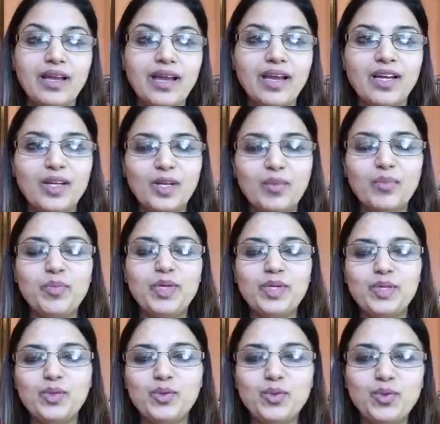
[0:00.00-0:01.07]
Number
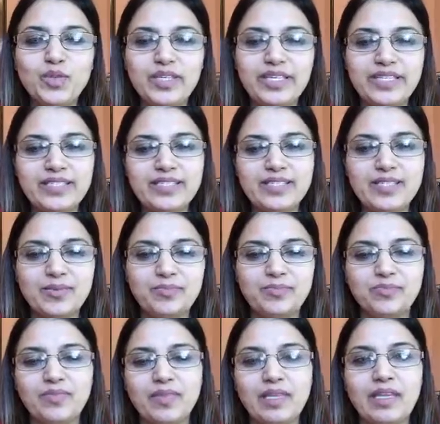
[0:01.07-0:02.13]
2 is
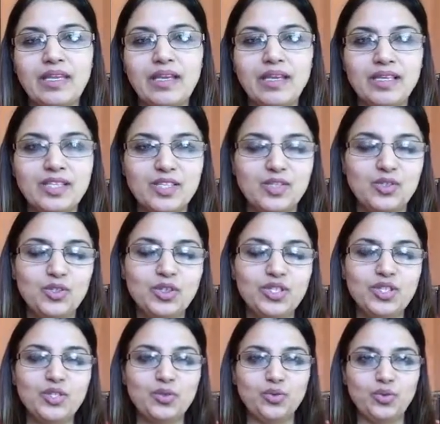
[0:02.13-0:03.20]
your
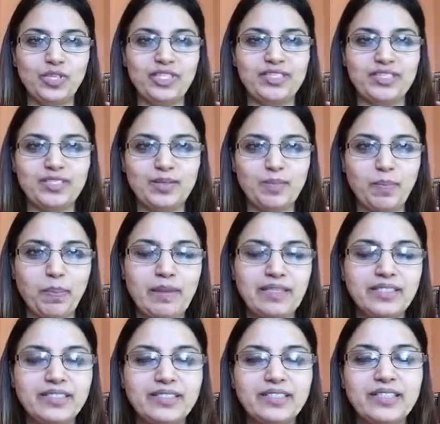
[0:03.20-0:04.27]
stories.
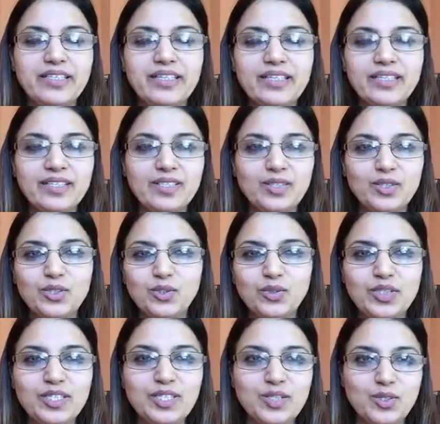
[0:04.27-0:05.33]
Share
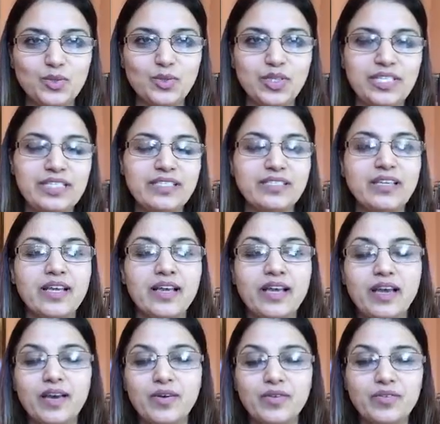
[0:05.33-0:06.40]
your stories.
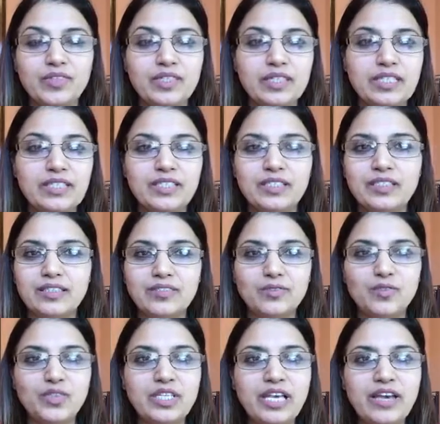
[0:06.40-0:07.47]

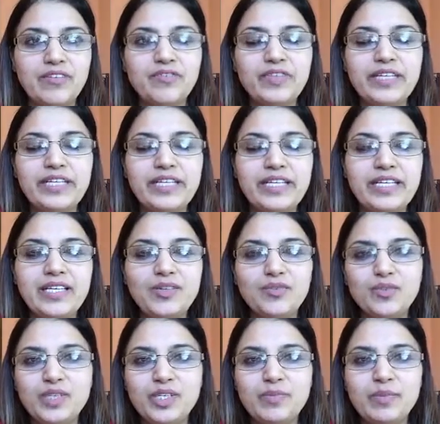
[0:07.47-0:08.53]
Every day
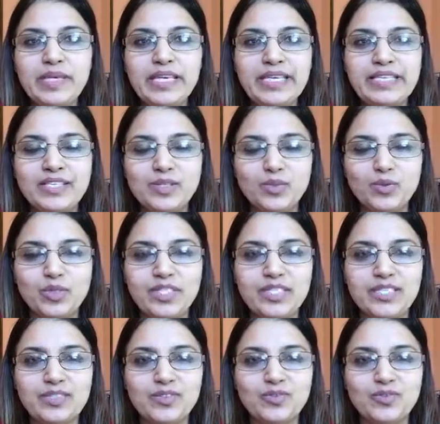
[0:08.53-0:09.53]
we make stories.